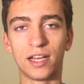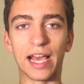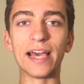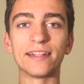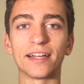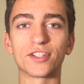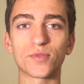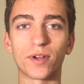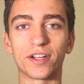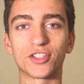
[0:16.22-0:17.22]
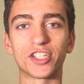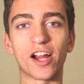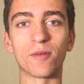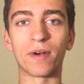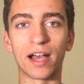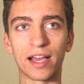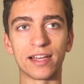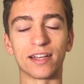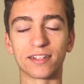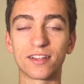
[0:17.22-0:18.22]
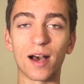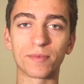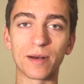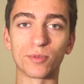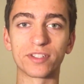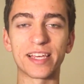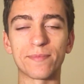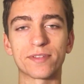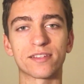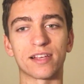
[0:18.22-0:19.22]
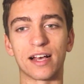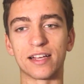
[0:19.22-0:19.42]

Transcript: And I just wanted to share my top couple tips